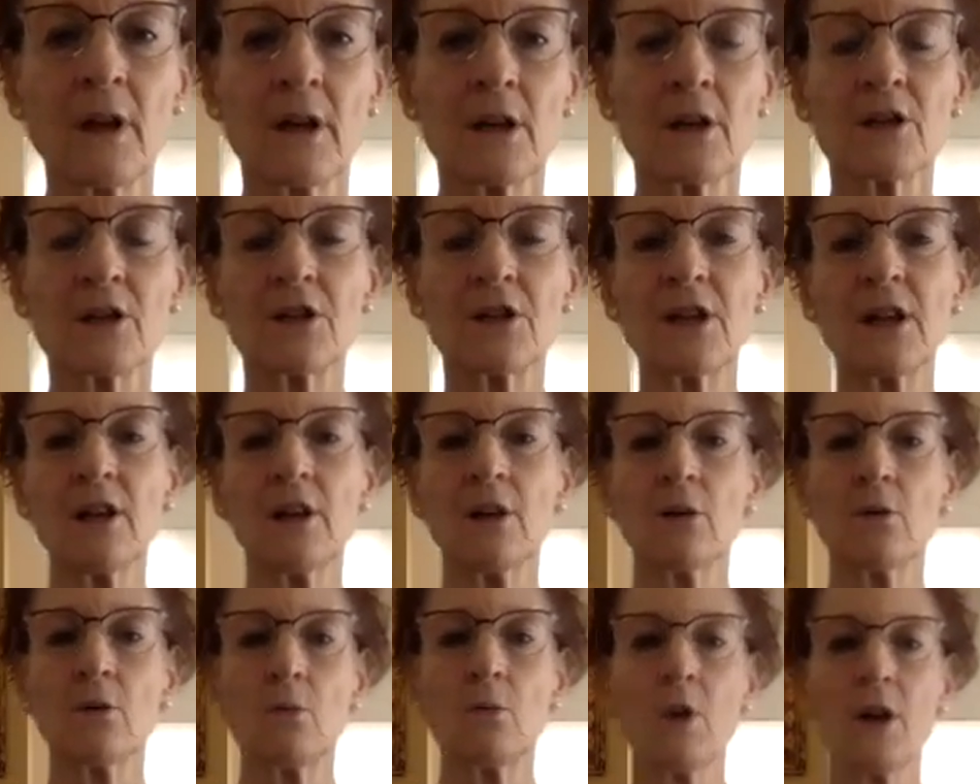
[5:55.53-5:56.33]

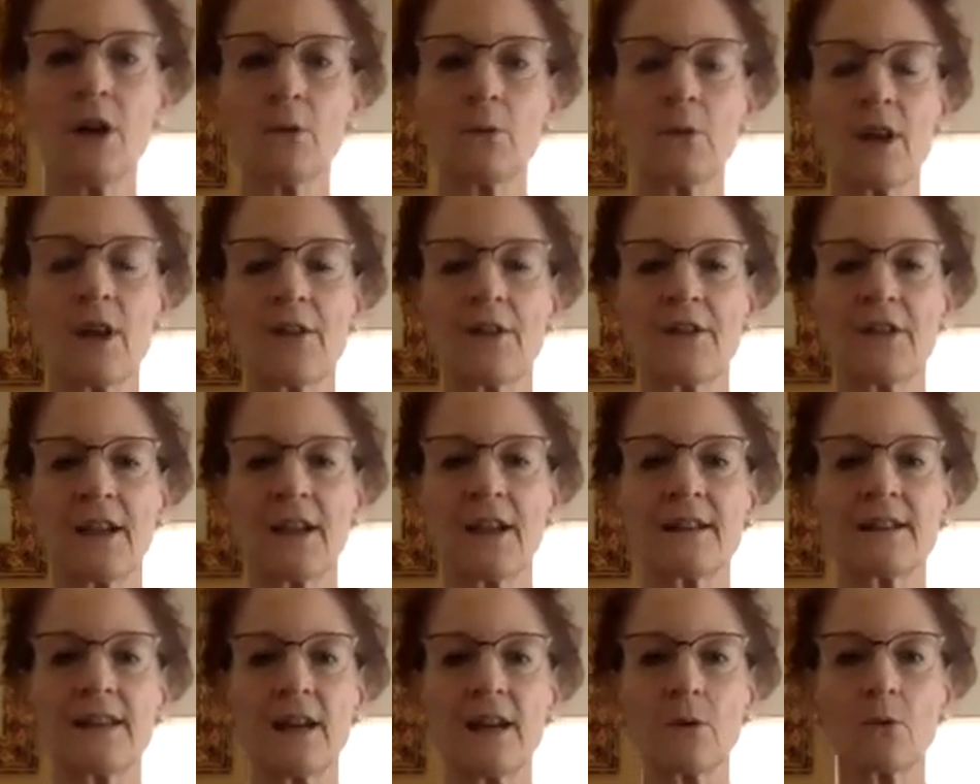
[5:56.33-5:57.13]
So what we
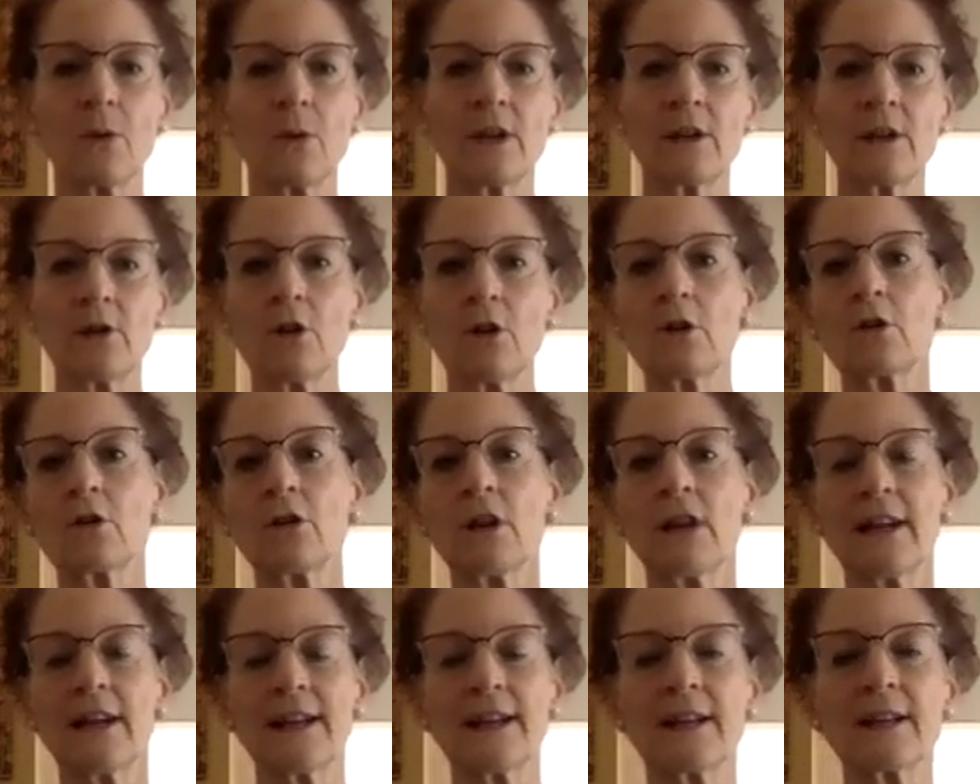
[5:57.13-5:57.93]
think that we look
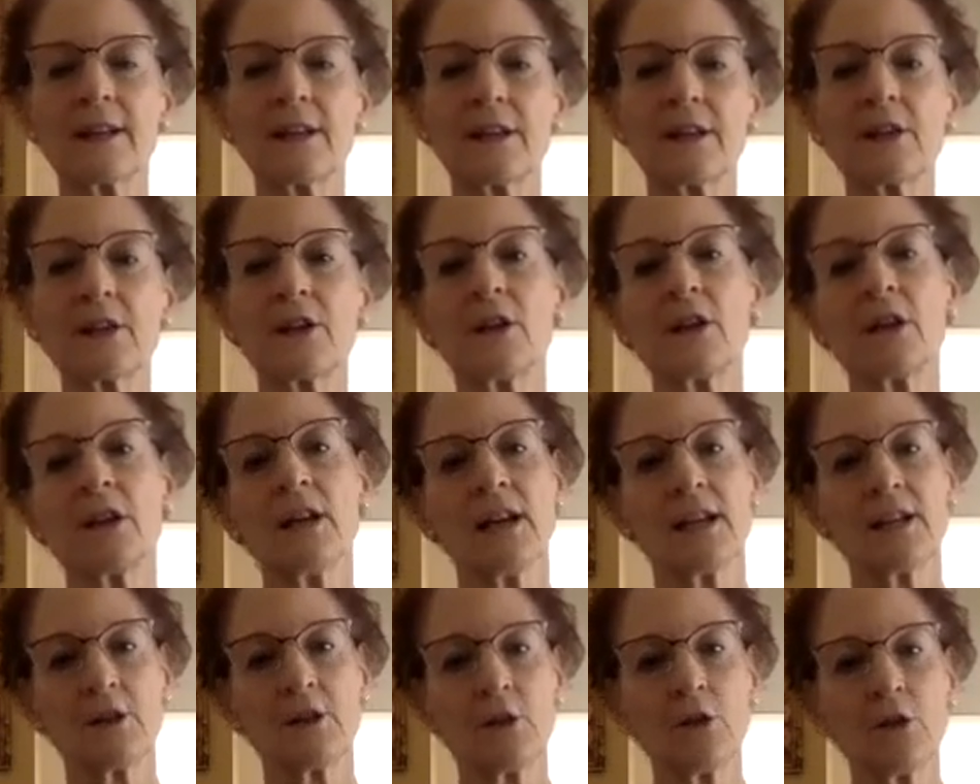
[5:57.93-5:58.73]
like,
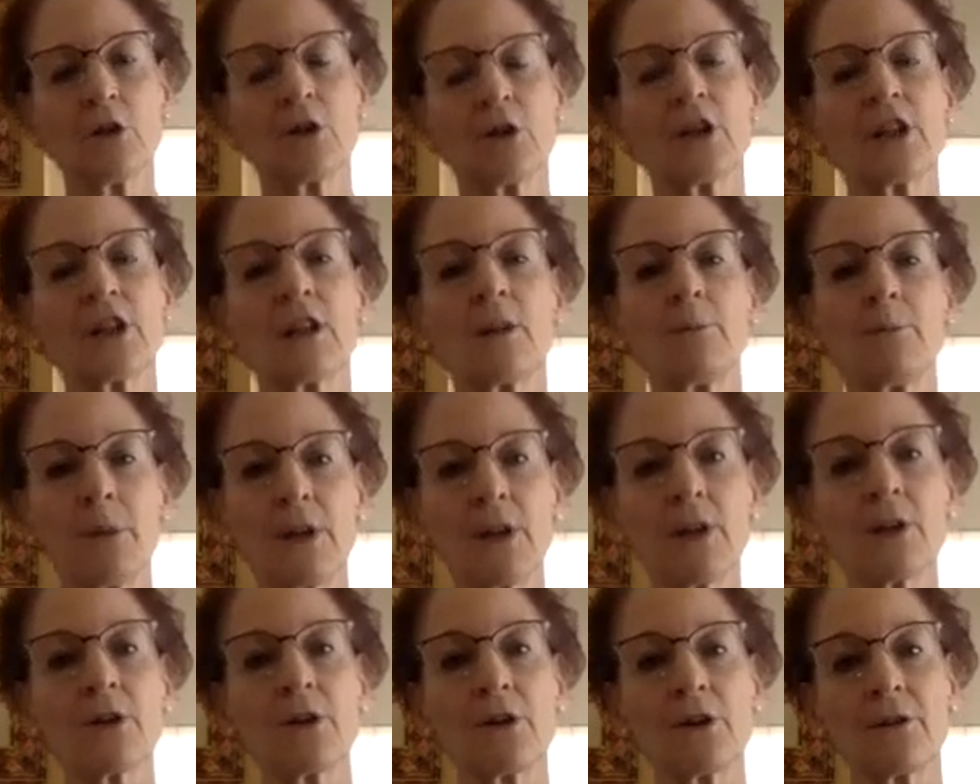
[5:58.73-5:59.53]
and you look in the
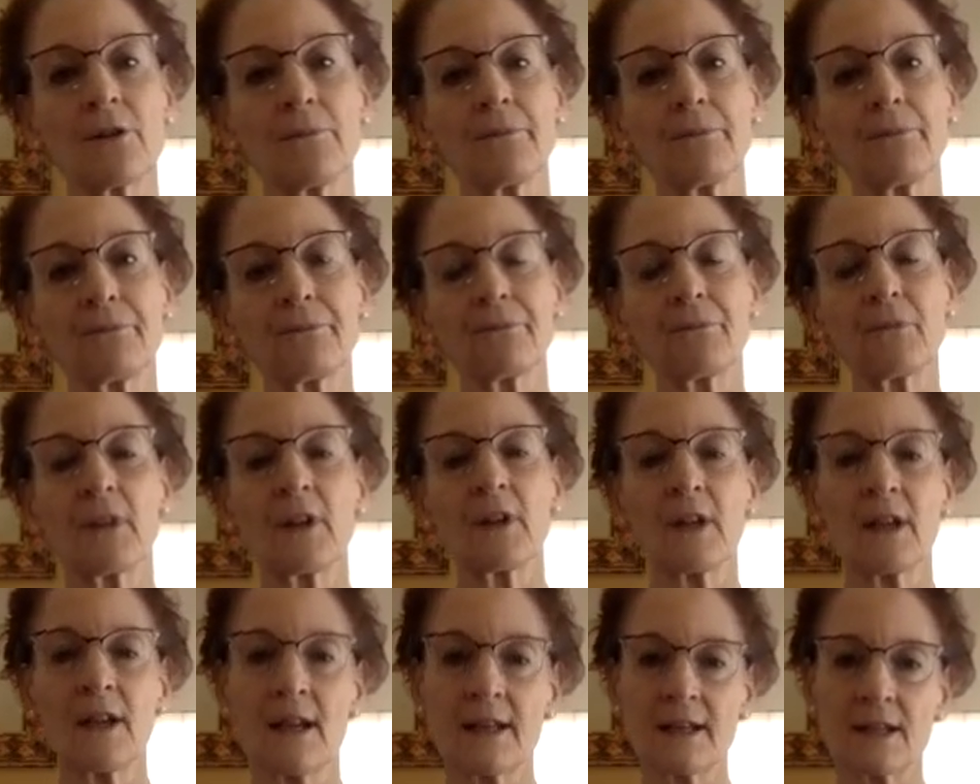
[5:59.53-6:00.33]
mirror,
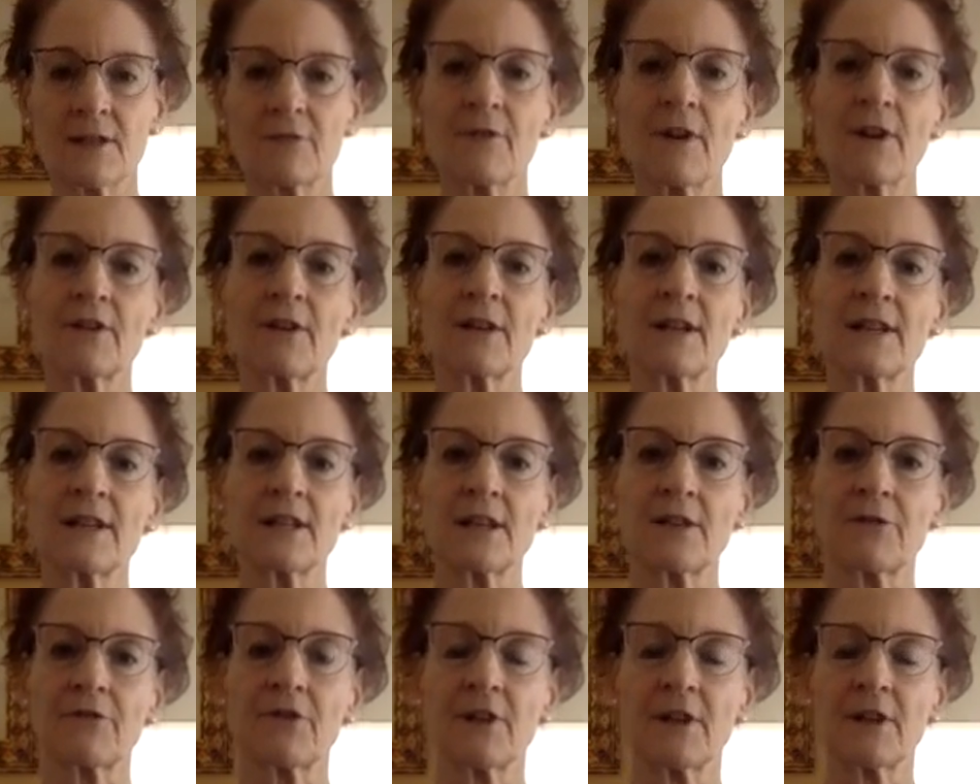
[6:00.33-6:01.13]
it's very
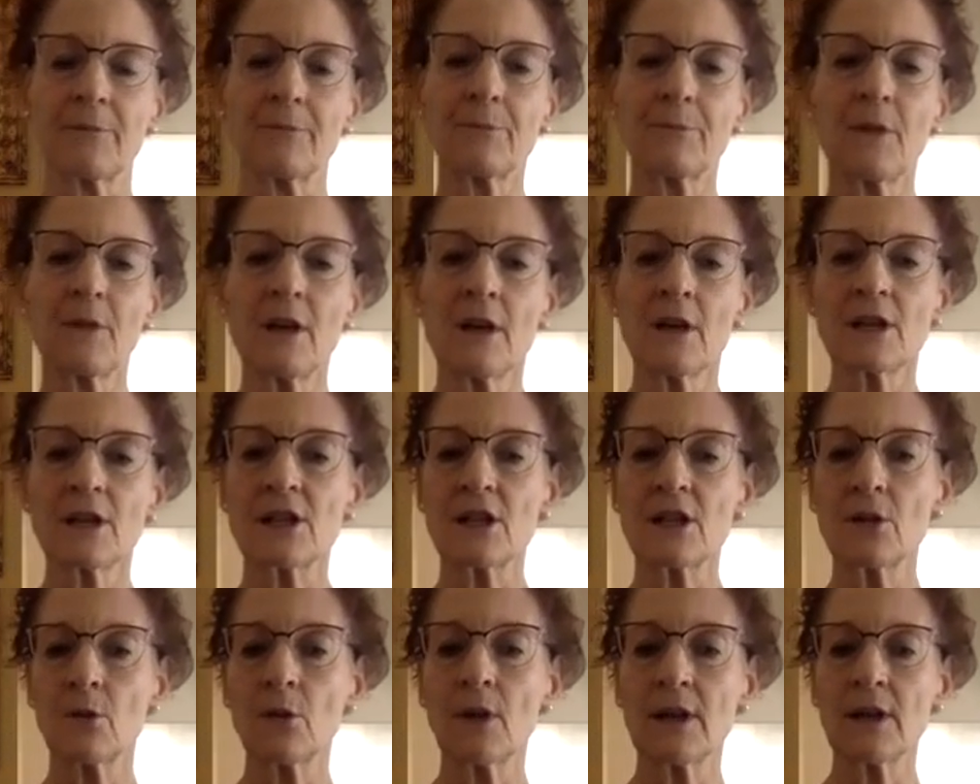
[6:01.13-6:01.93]
different.
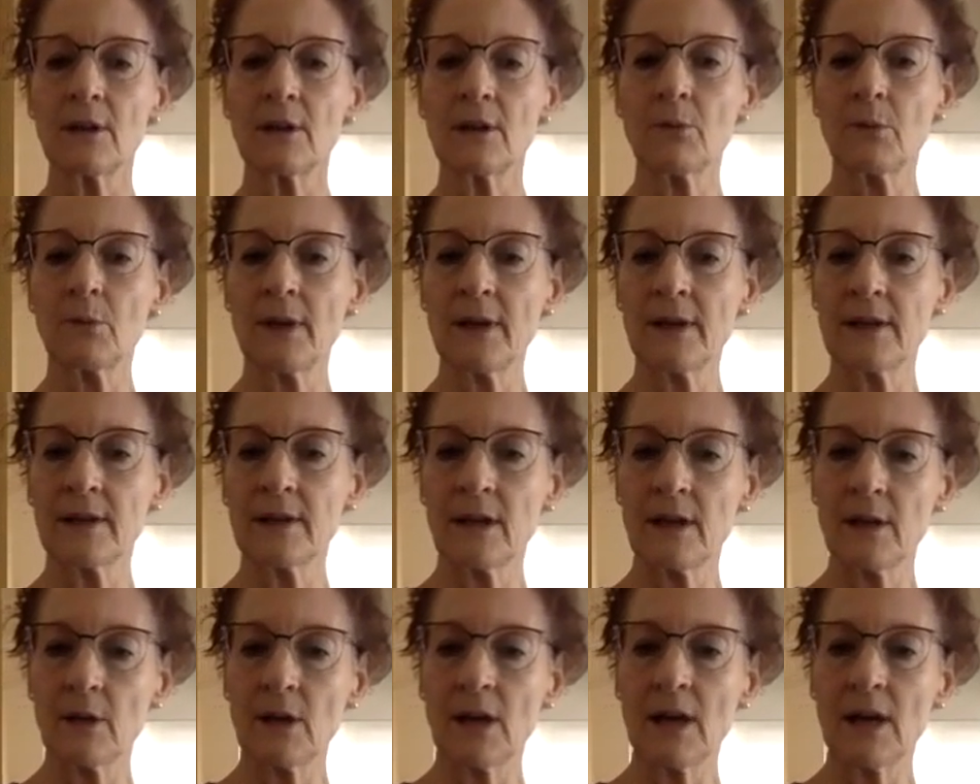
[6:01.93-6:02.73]
So
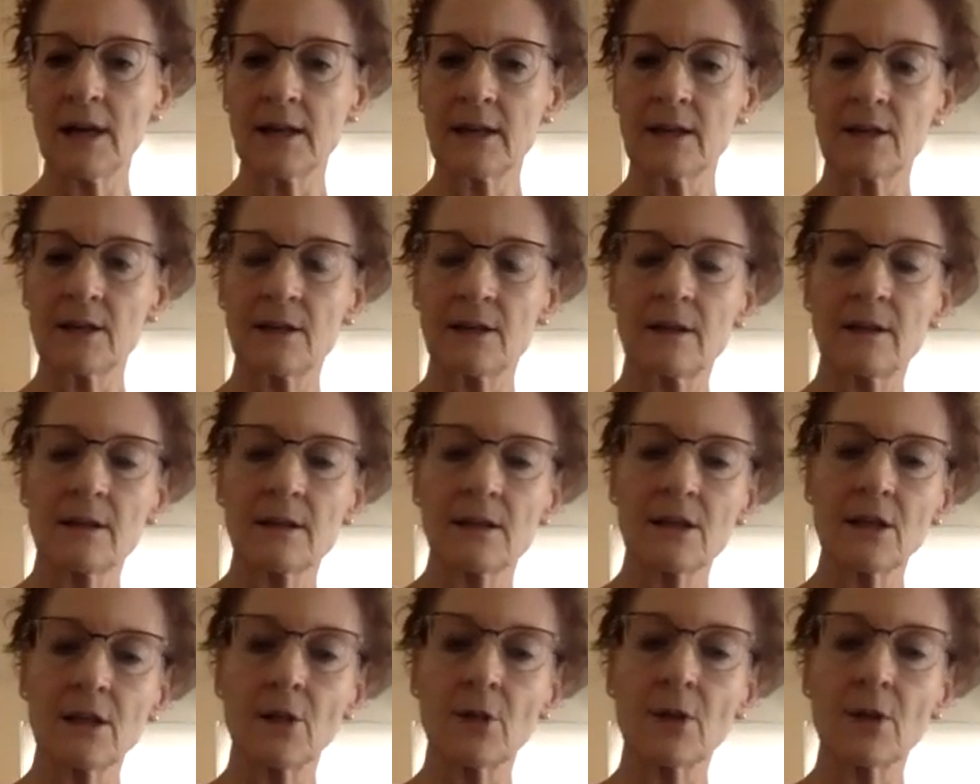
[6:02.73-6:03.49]
so